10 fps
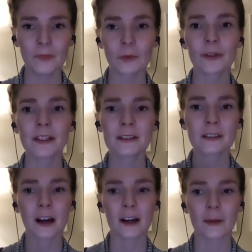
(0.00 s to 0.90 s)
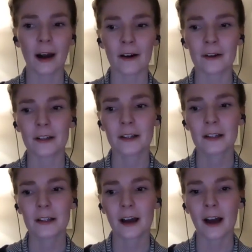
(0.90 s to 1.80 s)
We didn't talk about
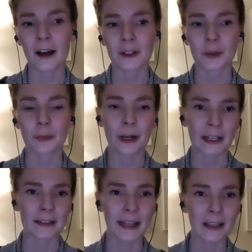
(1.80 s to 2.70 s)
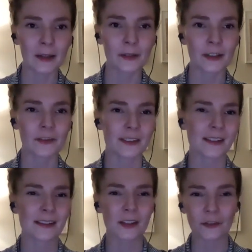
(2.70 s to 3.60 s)
your brand name and if
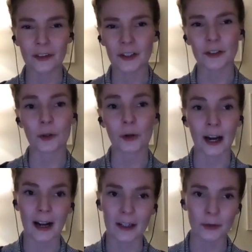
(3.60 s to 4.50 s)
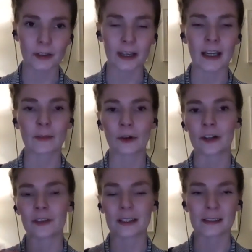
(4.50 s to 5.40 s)
it's different than your actual name or
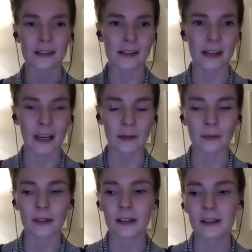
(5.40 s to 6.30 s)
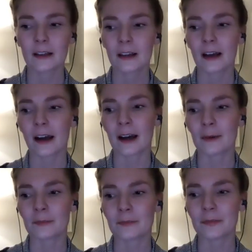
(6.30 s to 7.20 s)
if it is the same.
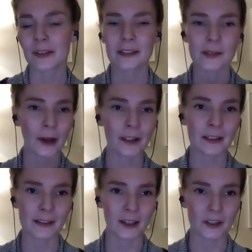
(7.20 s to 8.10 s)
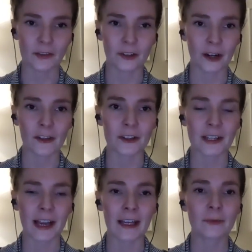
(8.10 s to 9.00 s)
And that's probably a discussion for another
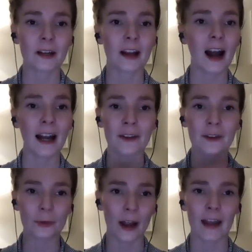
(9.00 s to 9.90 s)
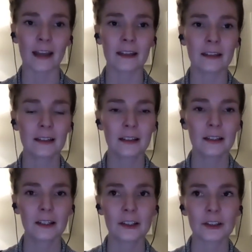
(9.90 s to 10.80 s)
day, but either way,
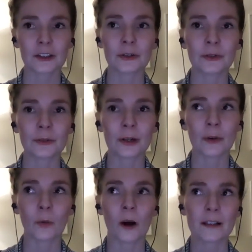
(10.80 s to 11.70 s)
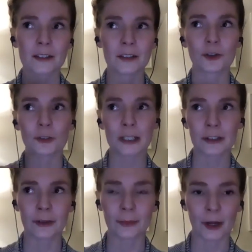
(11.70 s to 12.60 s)
you want to treat
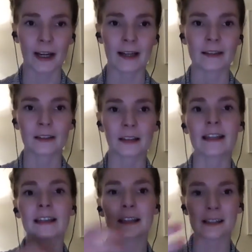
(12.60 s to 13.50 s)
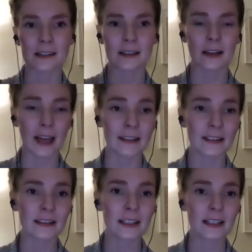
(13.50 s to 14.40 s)
your brand like it is an
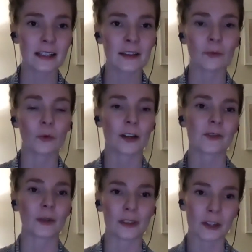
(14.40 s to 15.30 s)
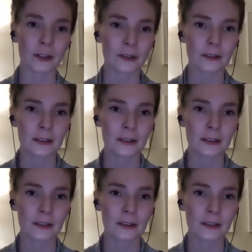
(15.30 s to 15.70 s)
entity that works with you